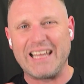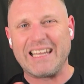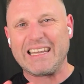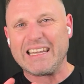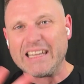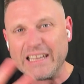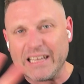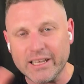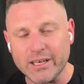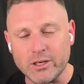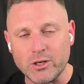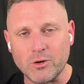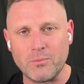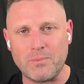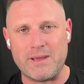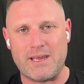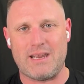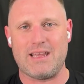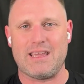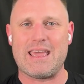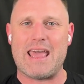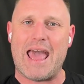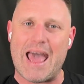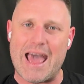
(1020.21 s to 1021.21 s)
a little bit
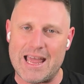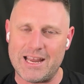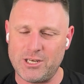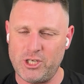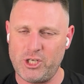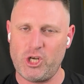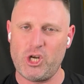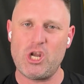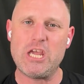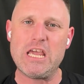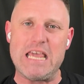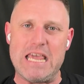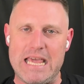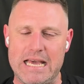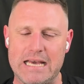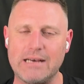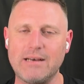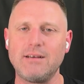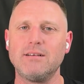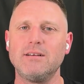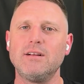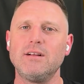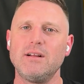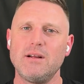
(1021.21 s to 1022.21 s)
of cash here,